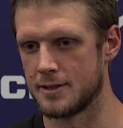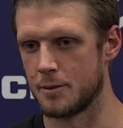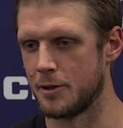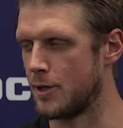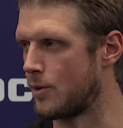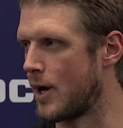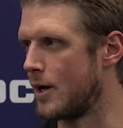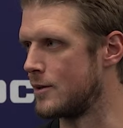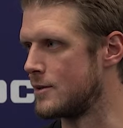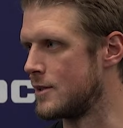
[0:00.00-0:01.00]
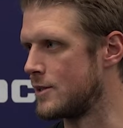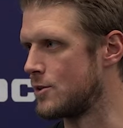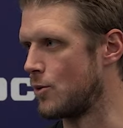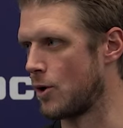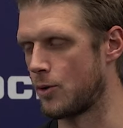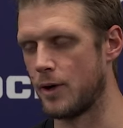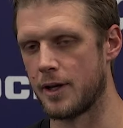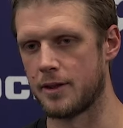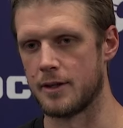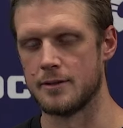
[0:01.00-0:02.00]
to be around and, and, to work
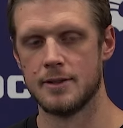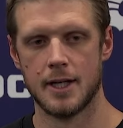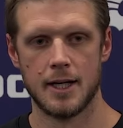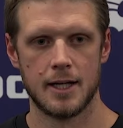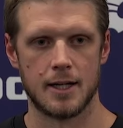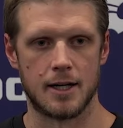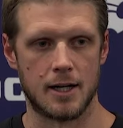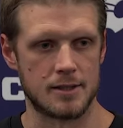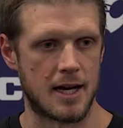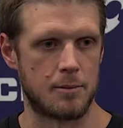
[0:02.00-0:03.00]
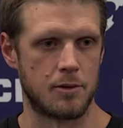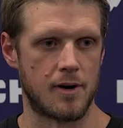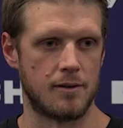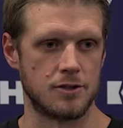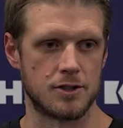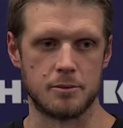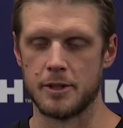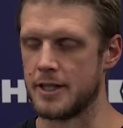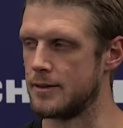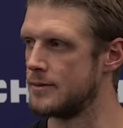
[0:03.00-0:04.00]
with, and uh, on top of obviously
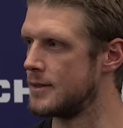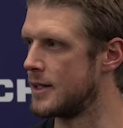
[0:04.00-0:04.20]
being